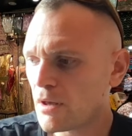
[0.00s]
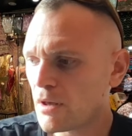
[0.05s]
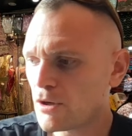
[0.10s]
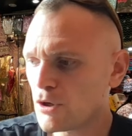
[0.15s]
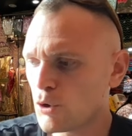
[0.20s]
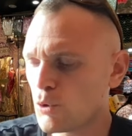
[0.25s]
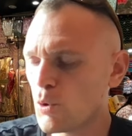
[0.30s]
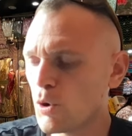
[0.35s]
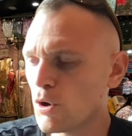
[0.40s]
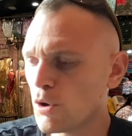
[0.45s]

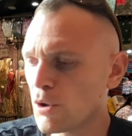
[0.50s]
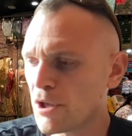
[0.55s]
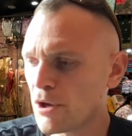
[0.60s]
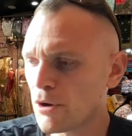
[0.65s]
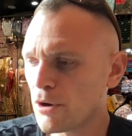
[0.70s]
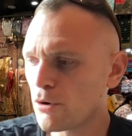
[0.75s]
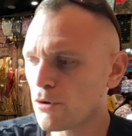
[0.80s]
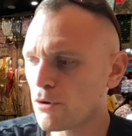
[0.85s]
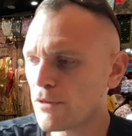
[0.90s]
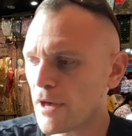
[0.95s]
You will
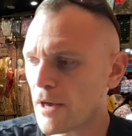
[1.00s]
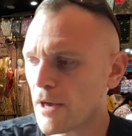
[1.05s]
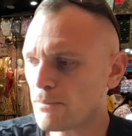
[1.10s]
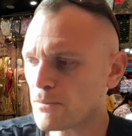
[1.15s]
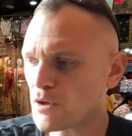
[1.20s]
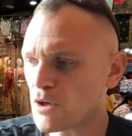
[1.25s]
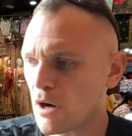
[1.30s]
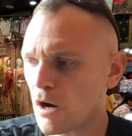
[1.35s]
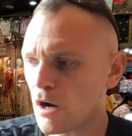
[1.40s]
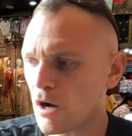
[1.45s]
hear
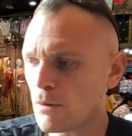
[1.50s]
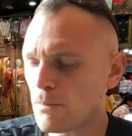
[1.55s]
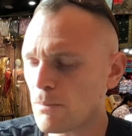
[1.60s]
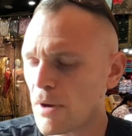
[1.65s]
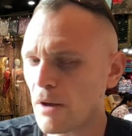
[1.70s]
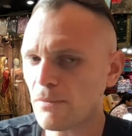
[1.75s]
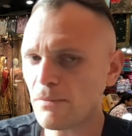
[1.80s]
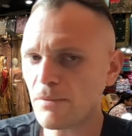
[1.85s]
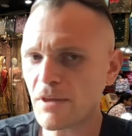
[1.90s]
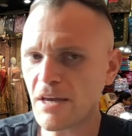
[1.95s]
them talk
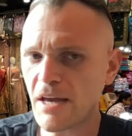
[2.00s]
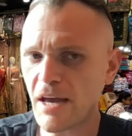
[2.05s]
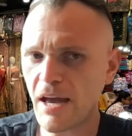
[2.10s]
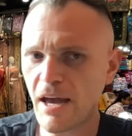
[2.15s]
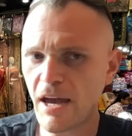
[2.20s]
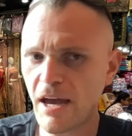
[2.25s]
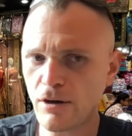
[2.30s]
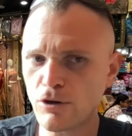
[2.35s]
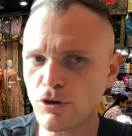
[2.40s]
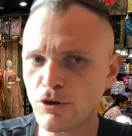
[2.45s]
about the
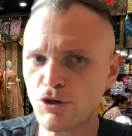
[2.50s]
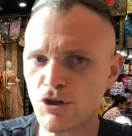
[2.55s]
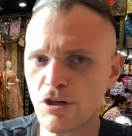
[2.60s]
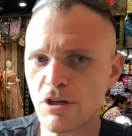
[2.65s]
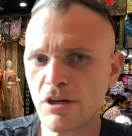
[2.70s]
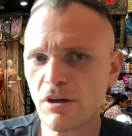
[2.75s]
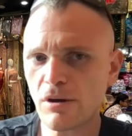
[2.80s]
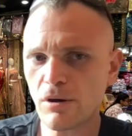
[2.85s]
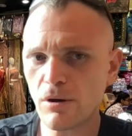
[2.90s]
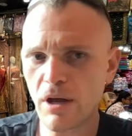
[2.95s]

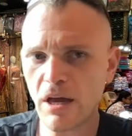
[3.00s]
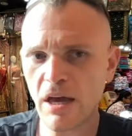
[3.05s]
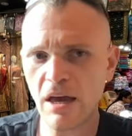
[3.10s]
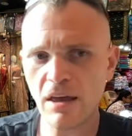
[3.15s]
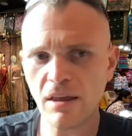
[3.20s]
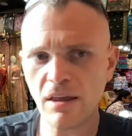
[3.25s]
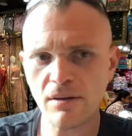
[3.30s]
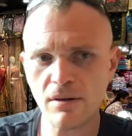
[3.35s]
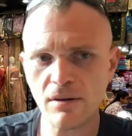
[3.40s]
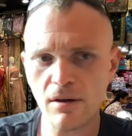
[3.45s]
energy
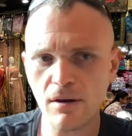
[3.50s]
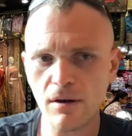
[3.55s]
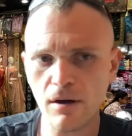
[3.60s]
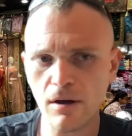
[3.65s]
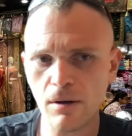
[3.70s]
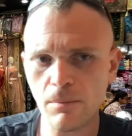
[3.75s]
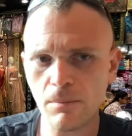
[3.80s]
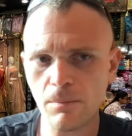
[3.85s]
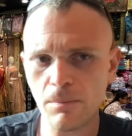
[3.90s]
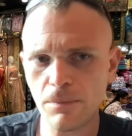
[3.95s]
and
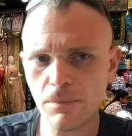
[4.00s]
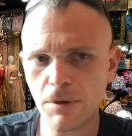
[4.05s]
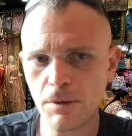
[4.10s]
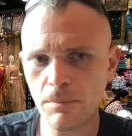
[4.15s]
um,